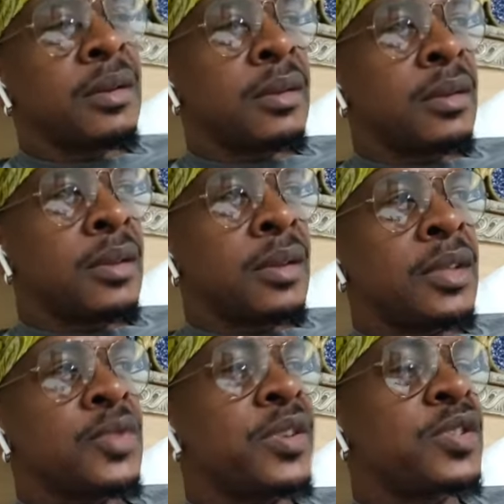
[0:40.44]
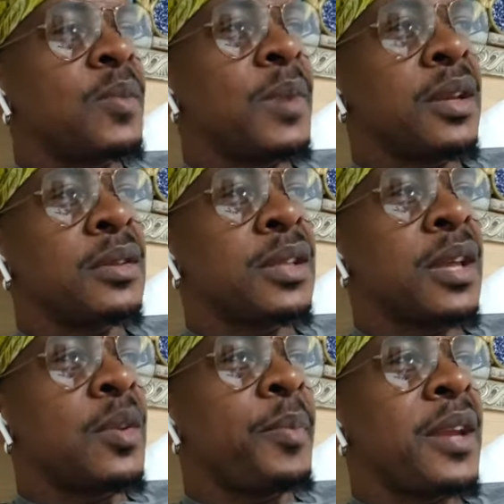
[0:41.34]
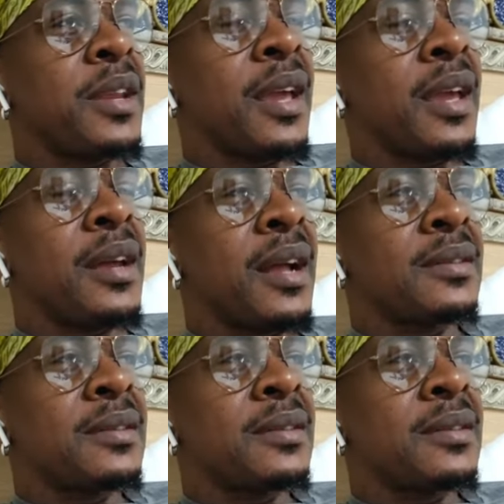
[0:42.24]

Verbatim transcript: it's when somebody just get up on their head at,